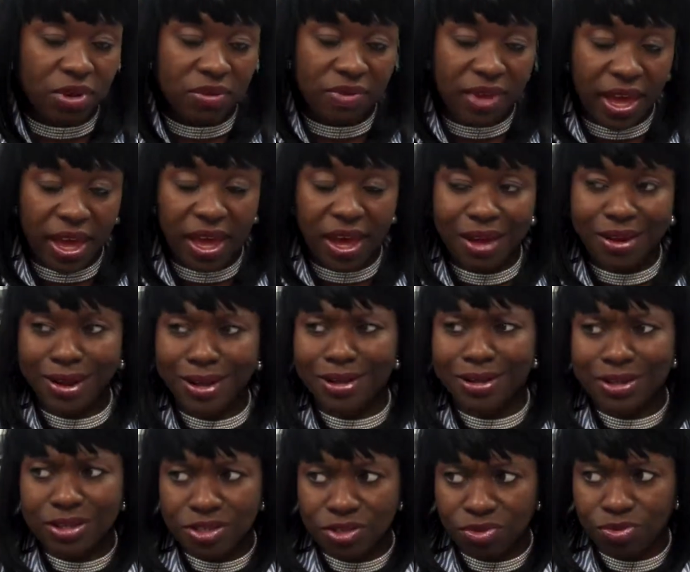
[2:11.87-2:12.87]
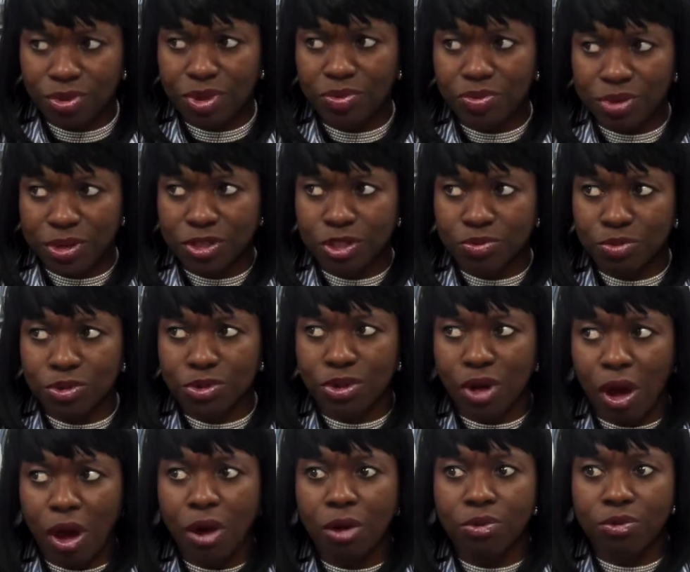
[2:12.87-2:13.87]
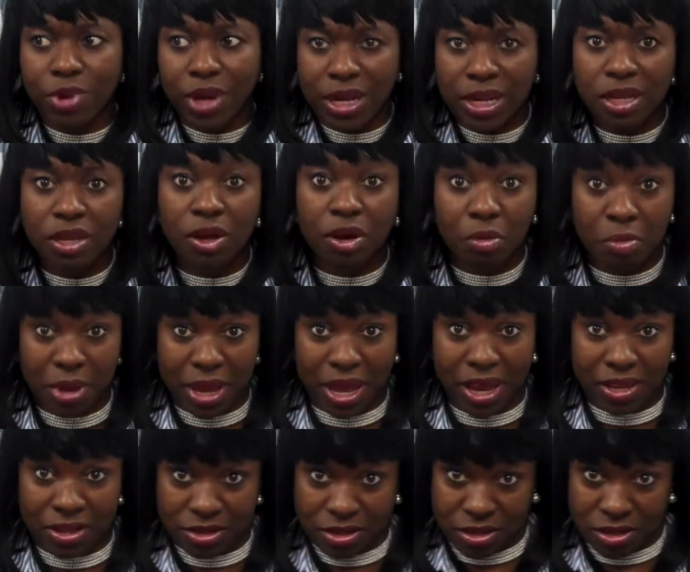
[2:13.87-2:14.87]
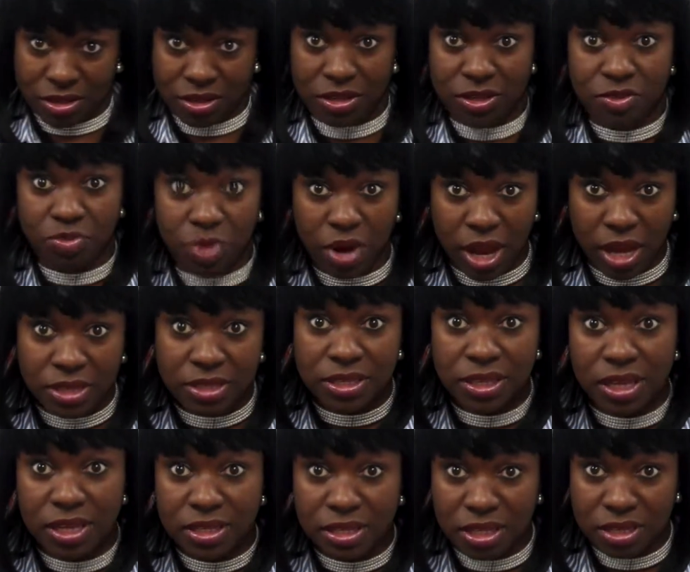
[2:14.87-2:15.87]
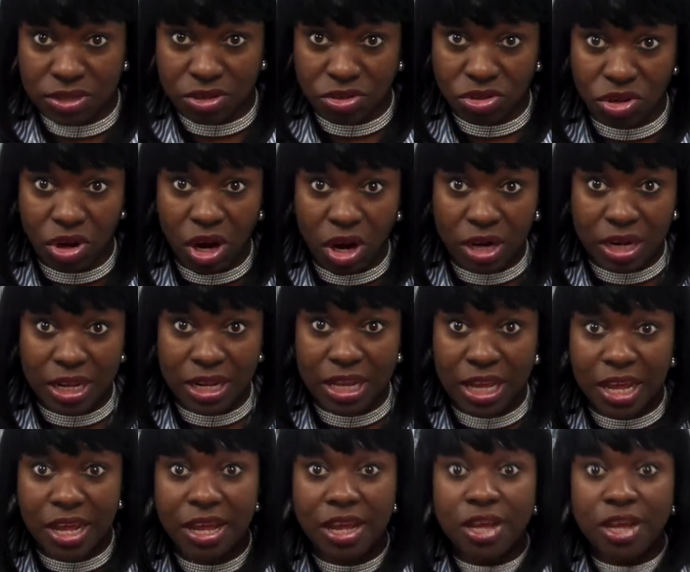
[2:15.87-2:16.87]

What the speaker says: we've had at least 3 principals already go back since this process has started